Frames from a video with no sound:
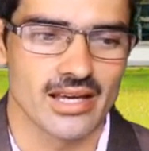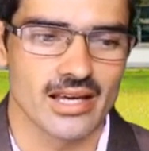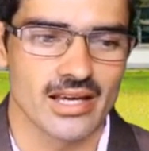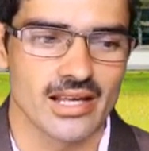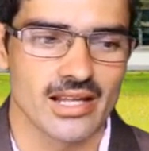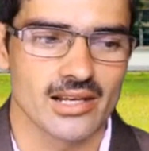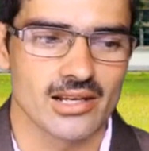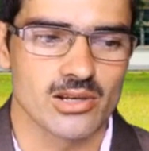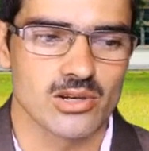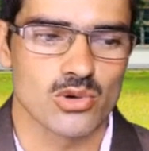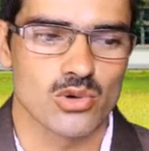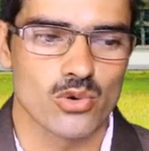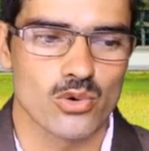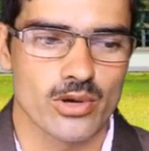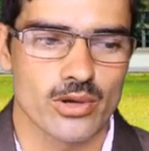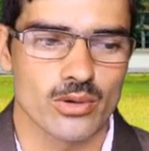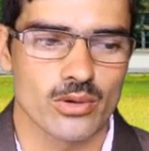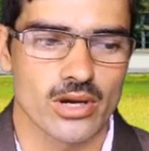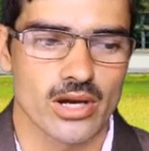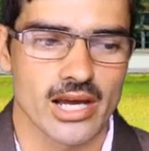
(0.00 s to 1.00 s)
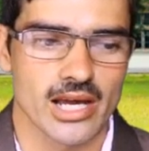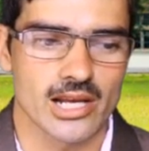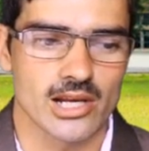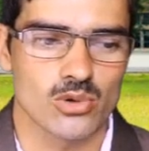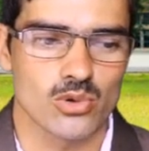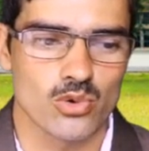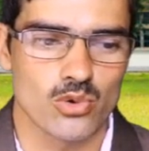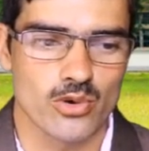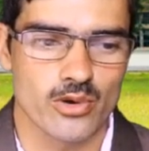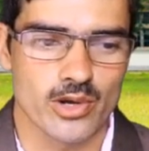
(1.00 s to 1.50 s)
El
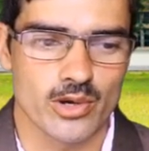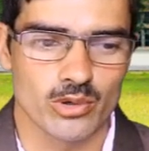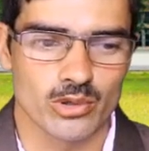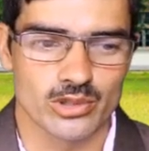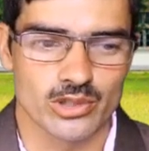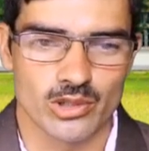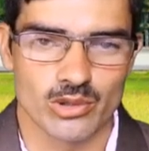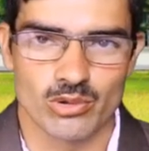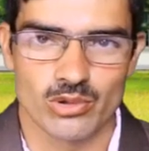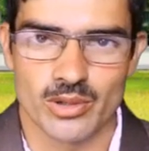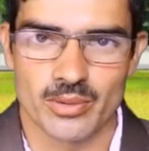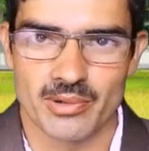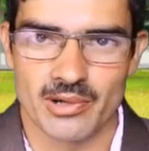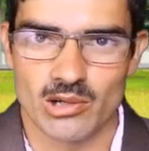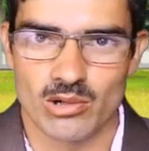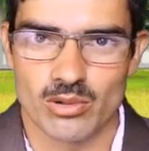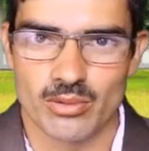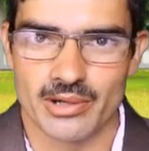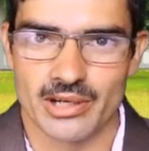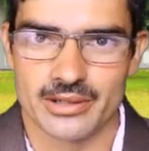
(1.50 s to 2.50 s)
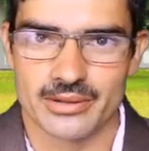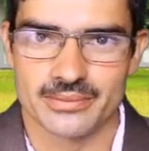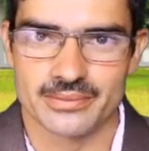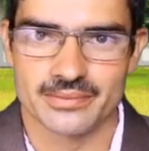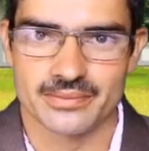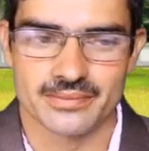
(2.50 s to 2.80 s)
huevo de una paloma,